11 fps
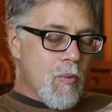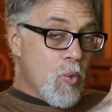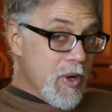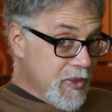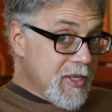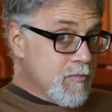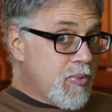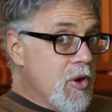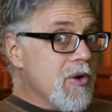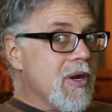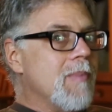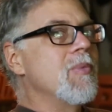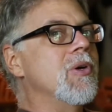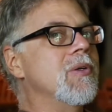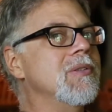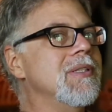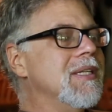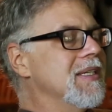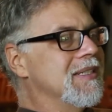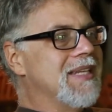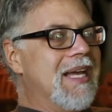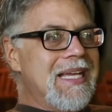within program mode,
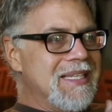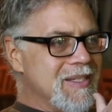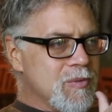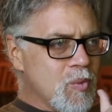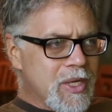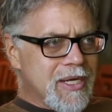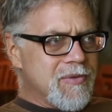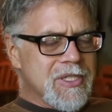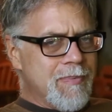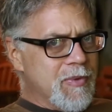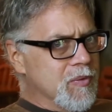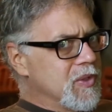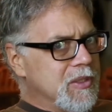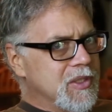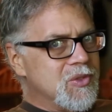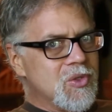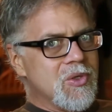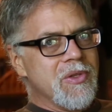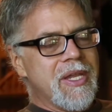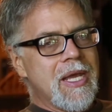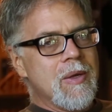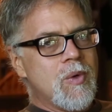dial in whatever depth of field control
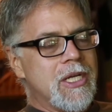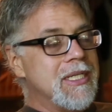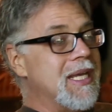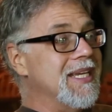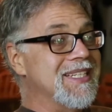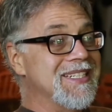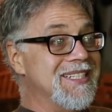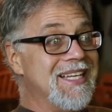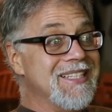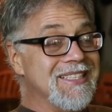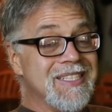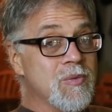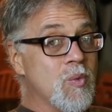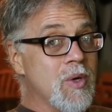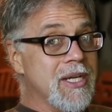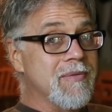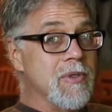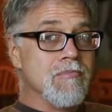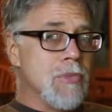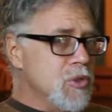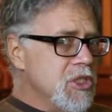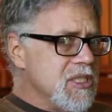that I want. I can dial in whatever
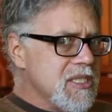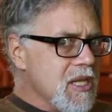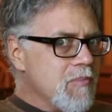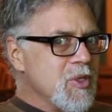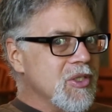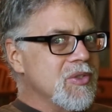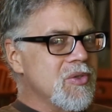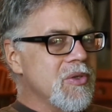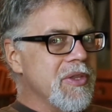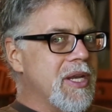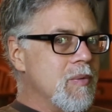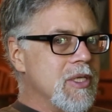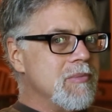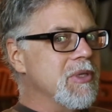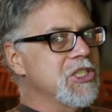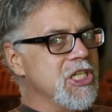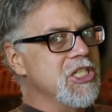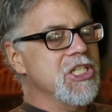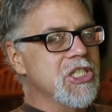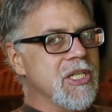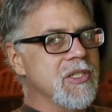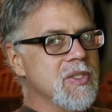motion stopping control that I want by changing
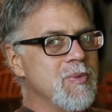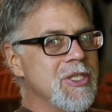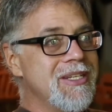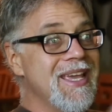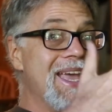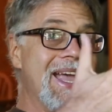shutter speed.